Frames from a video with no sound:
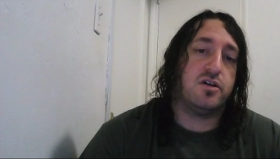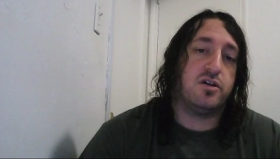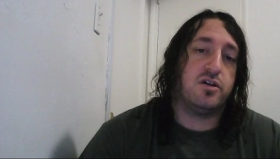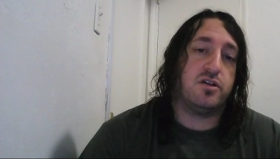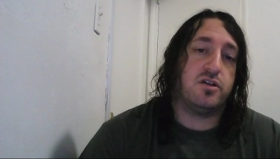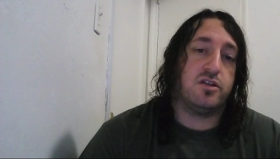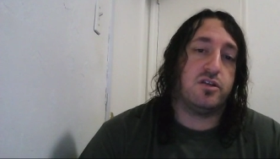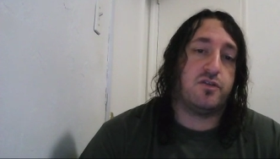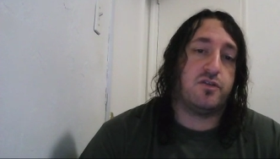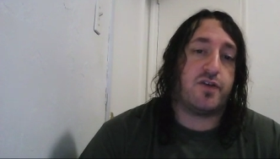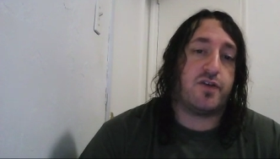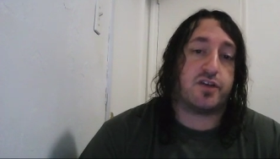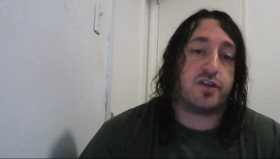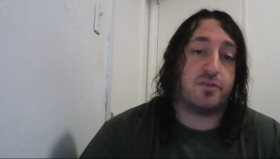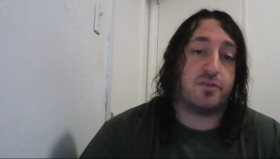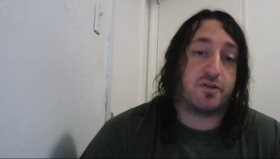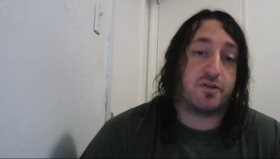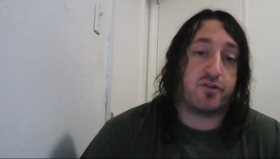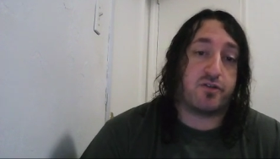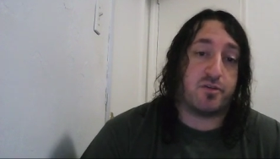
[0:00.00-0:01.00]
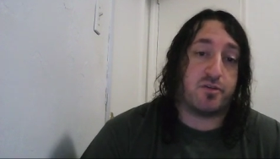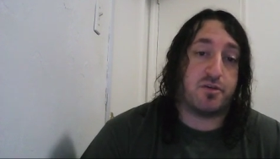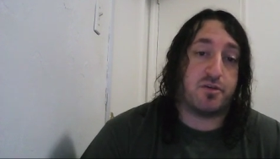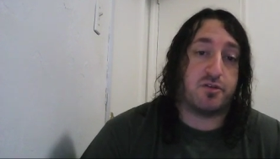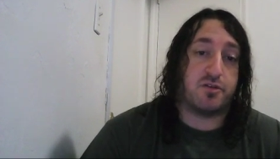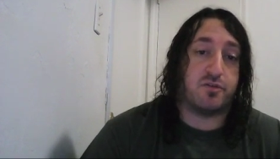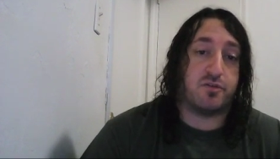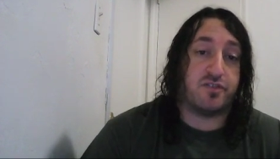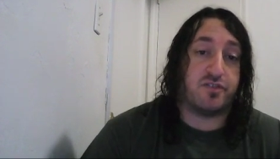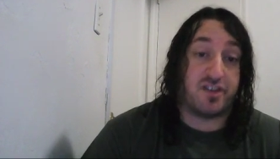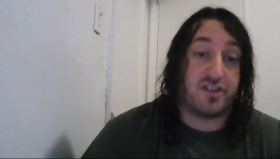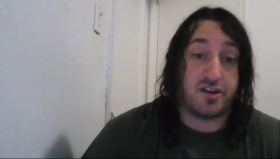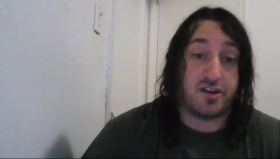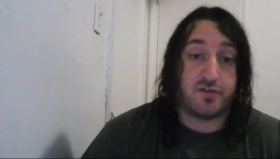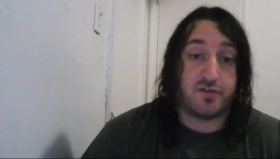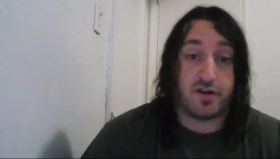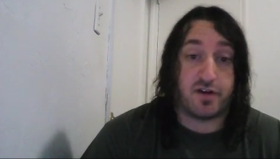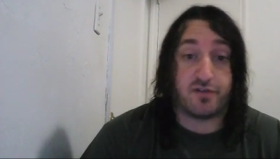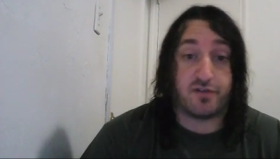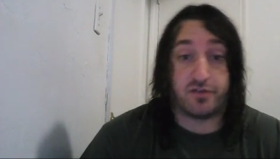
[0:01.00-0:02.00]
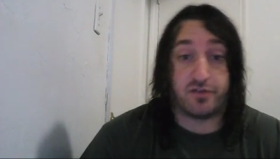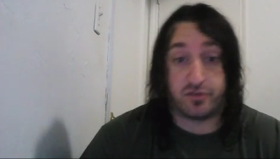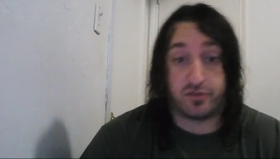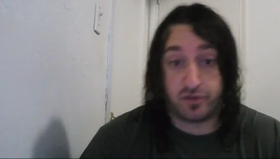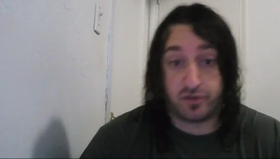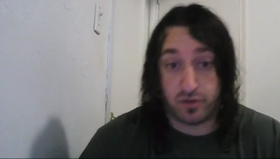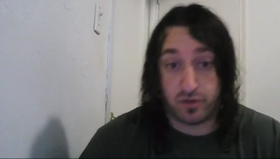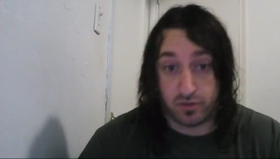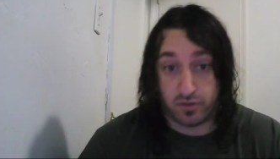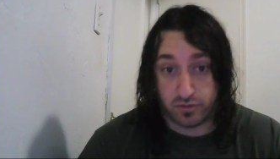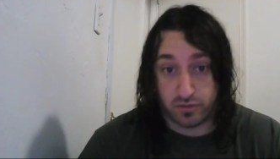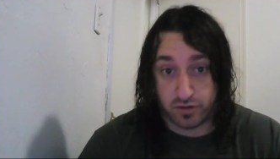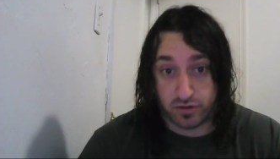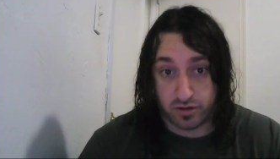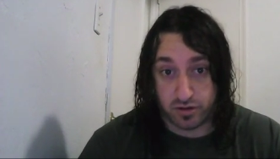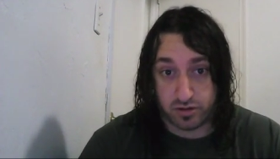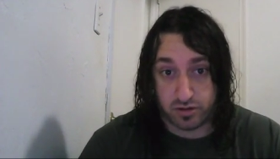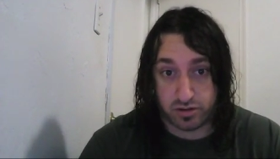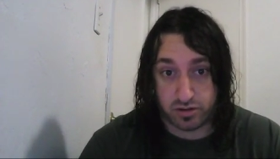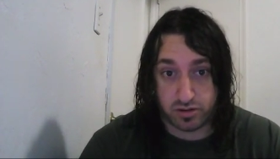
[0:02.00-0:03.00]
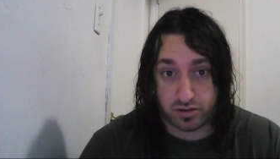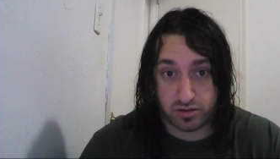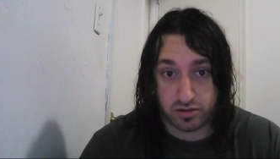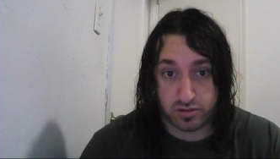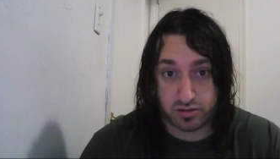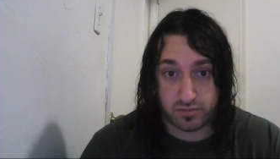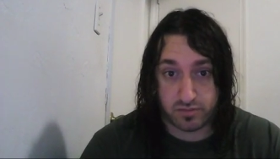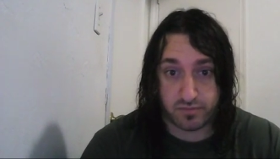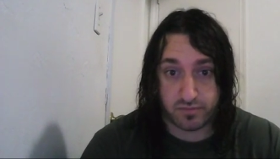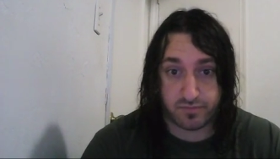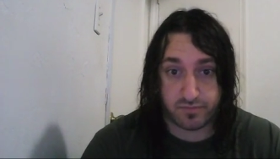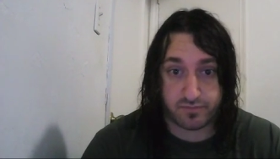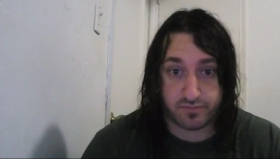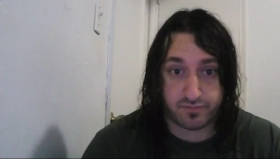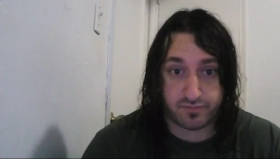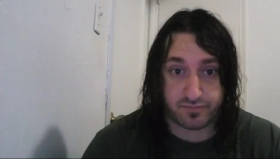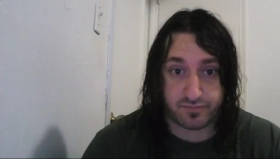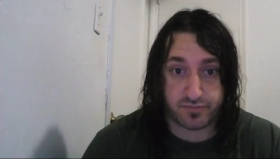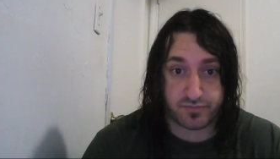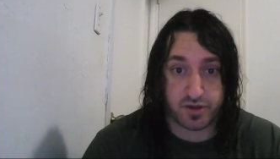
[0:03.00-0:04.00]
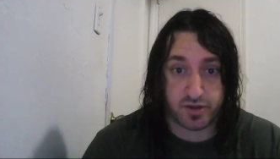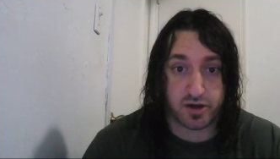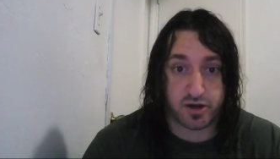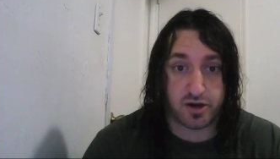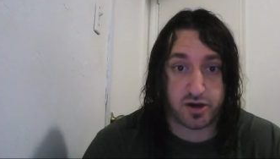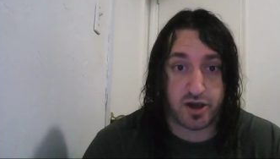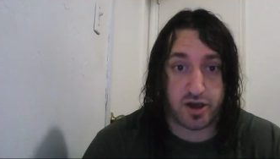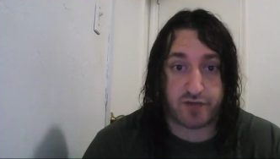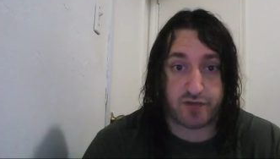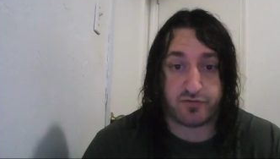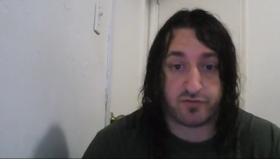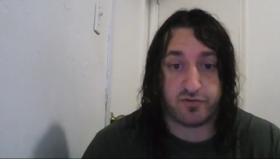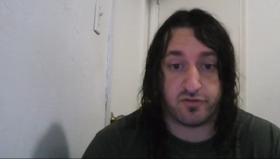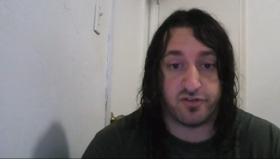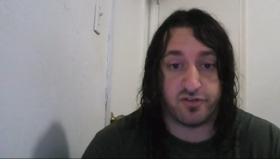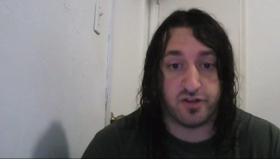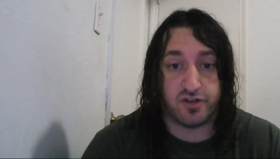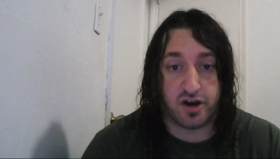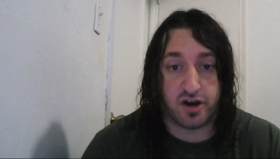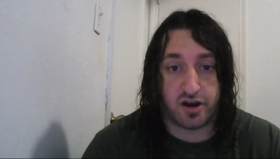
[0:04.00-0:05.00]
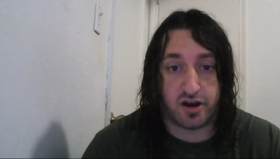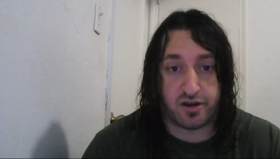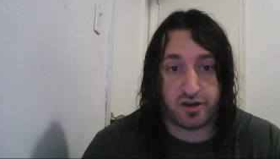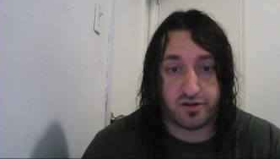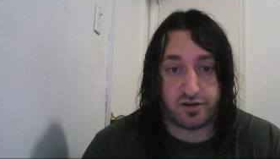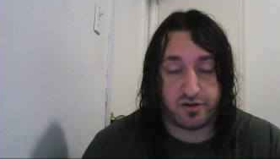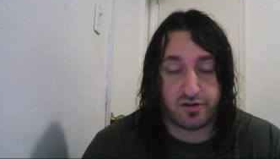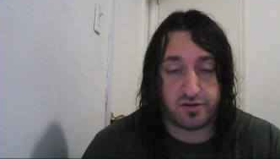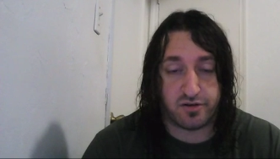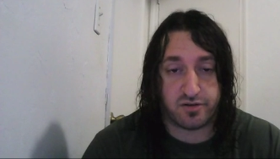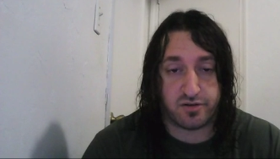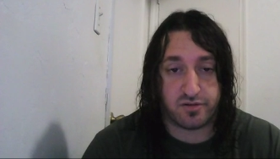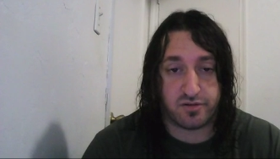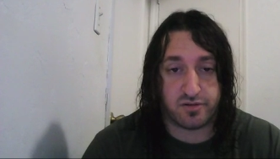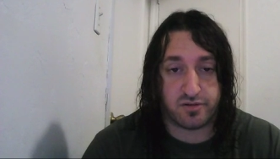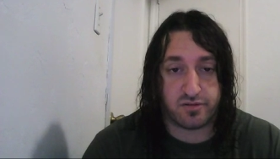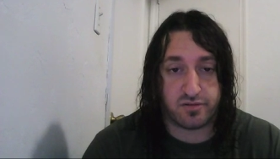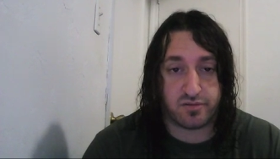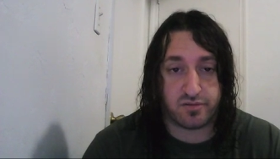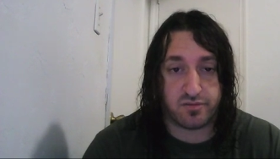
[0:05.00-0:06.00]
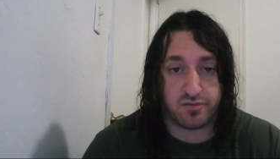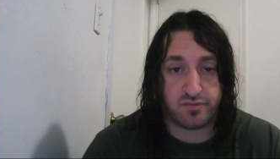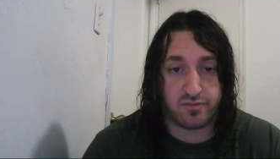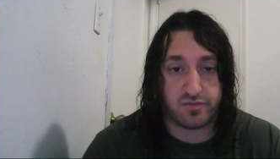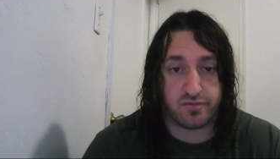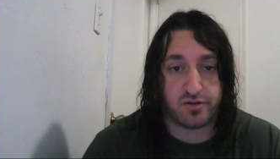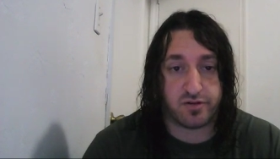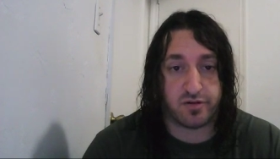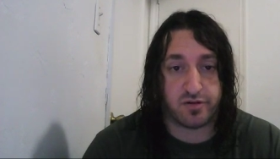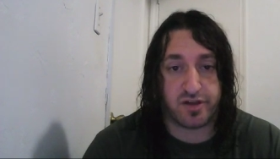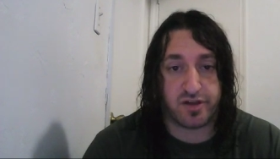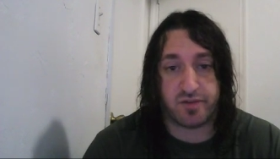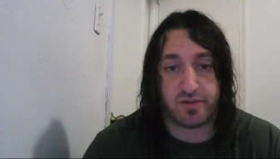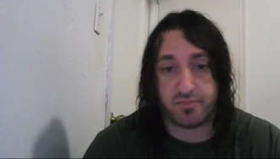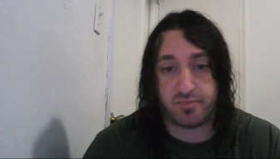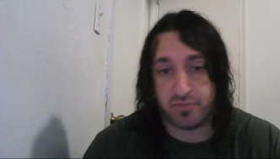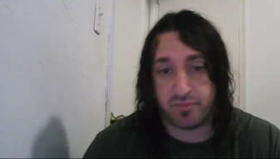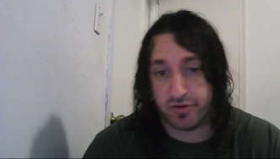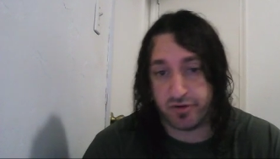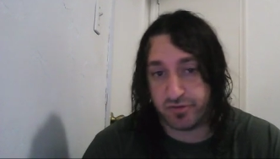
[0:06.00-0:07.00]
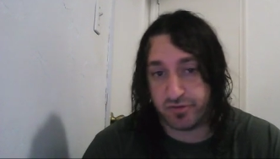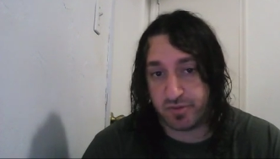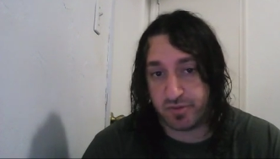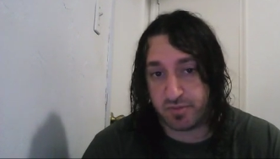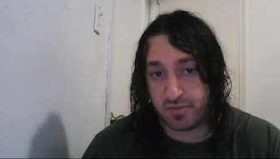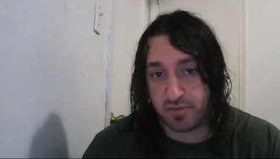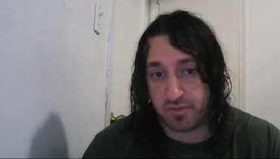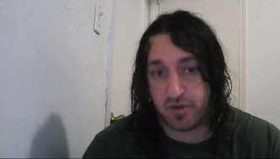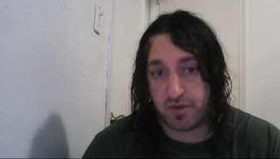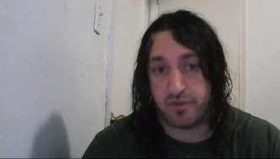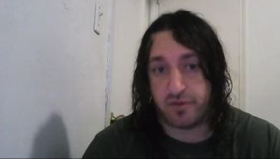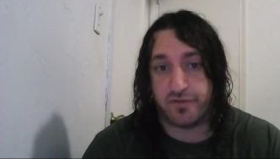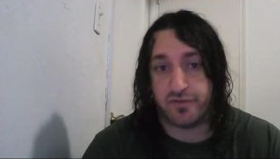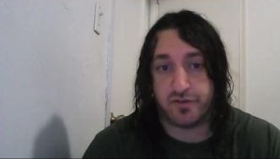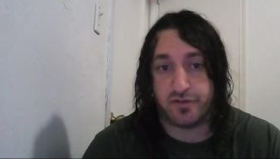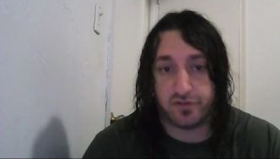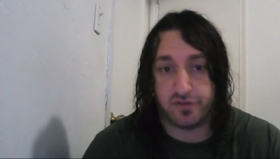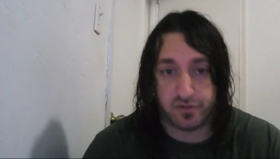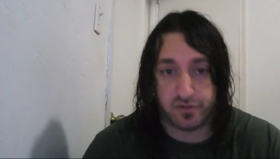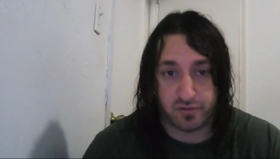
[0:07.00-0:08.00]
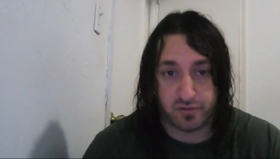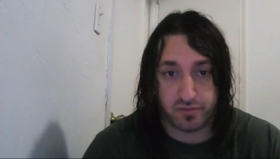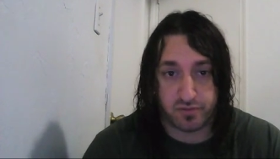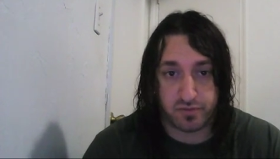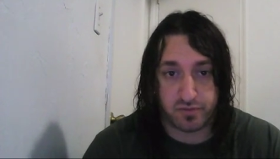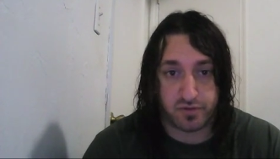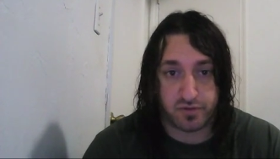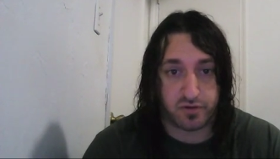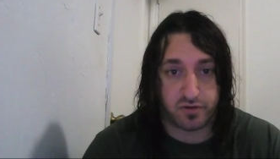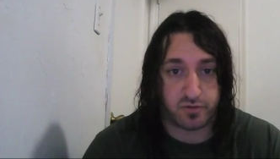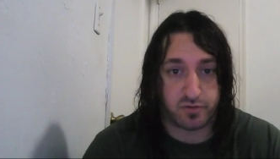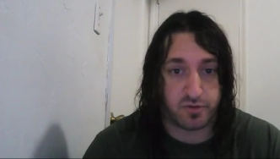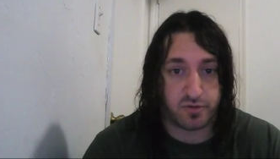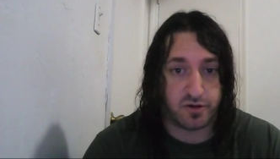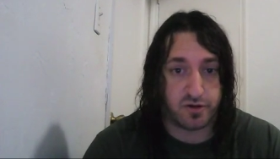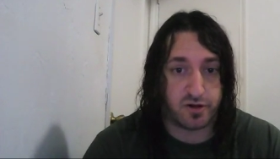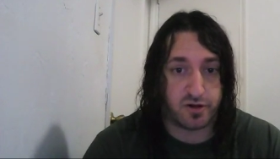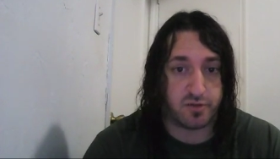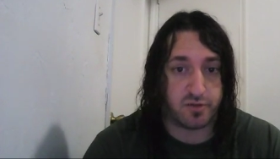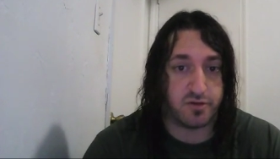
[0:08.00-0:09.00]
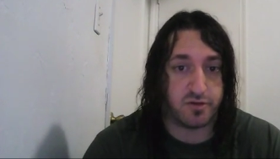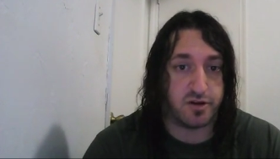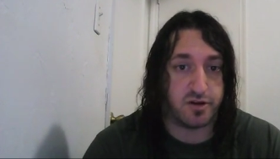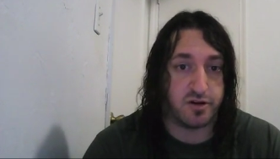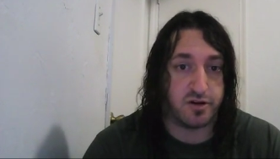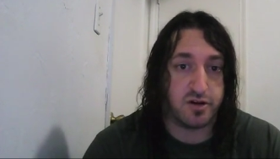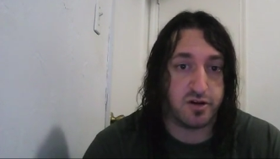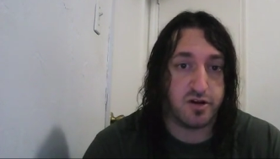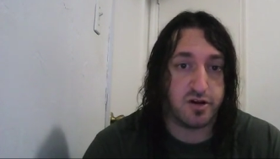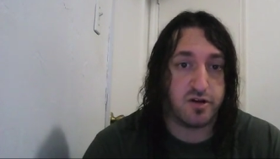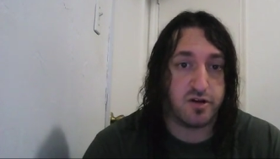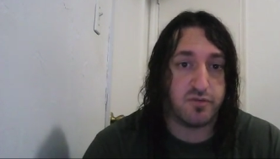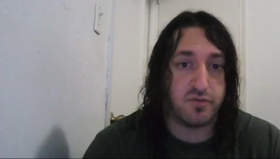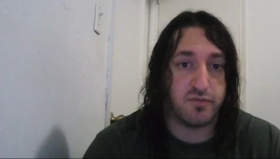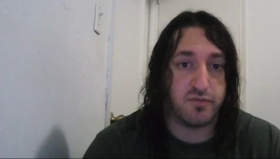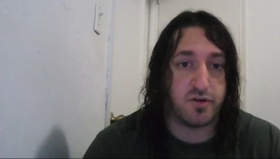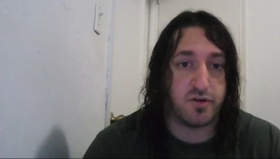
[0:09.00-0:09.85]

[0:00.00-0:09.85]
the fact that my grandmother was 95 years old after she died, you know, that plays a big part of it too. You know what I mean? I mean, when